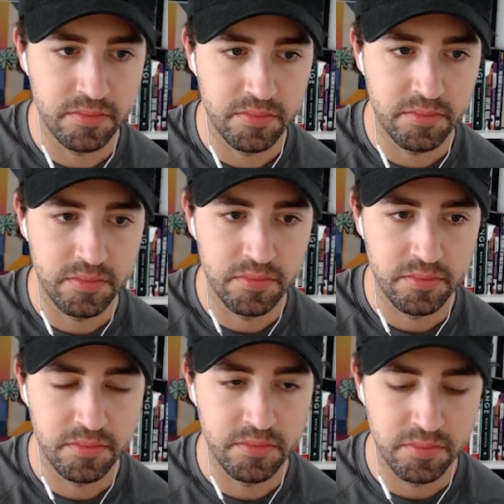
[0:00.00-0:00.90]

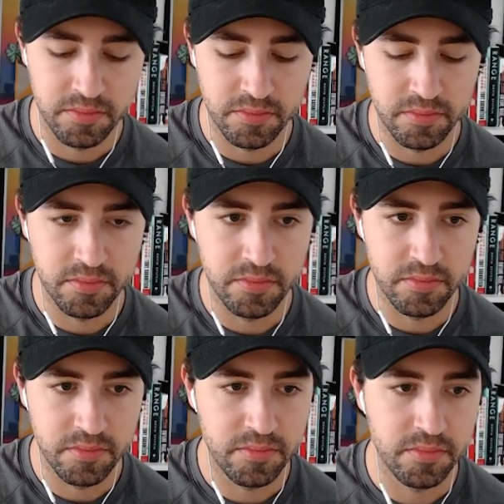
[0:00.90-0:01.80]

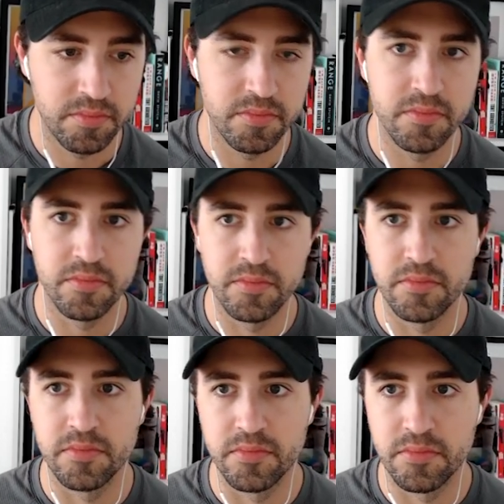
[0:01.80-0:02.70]

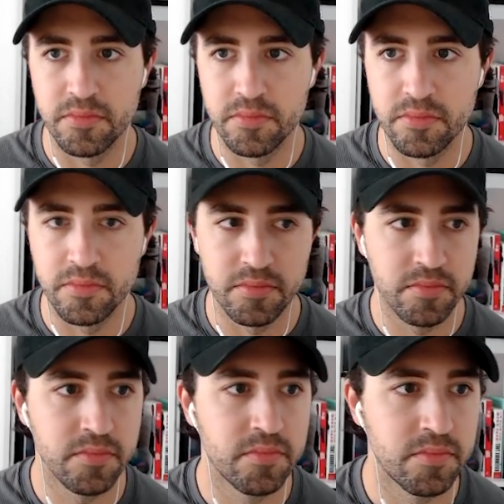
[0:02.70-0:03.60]

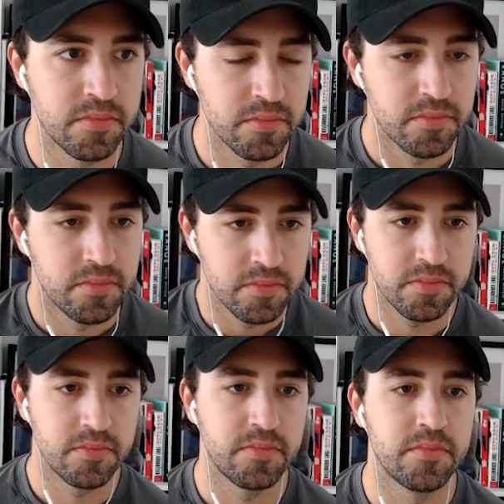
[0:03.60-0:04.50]

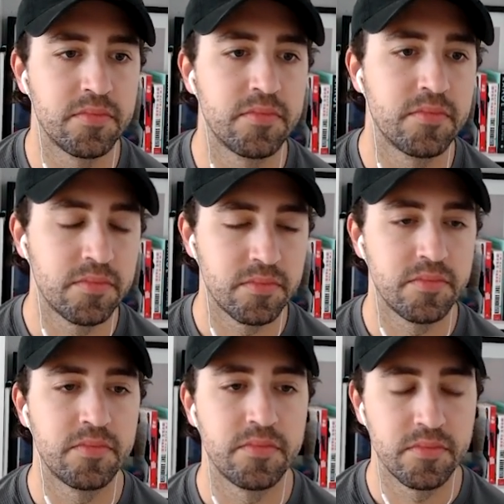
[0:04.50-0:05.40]

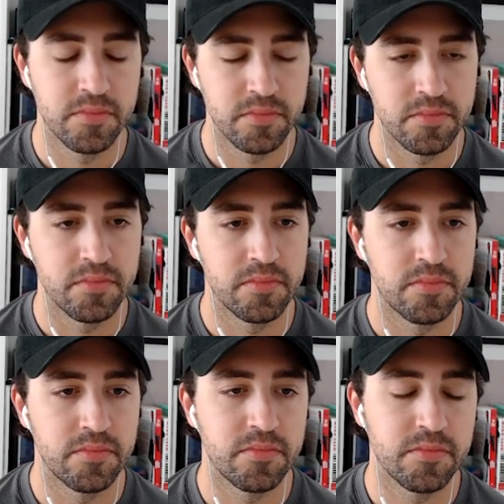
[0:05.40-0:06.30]

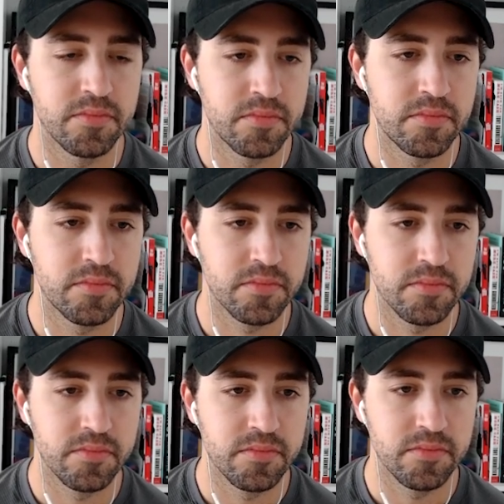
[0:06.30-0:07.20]

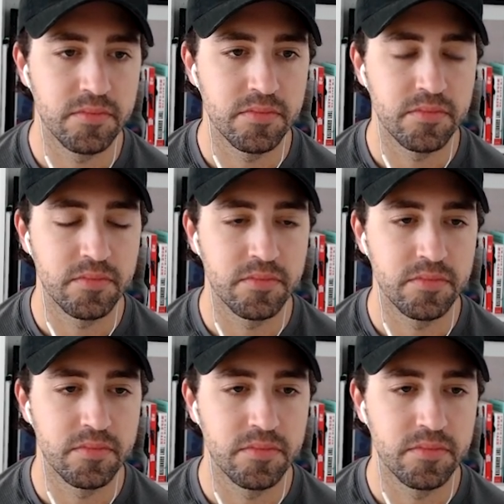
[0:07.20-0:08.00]
(not speaking)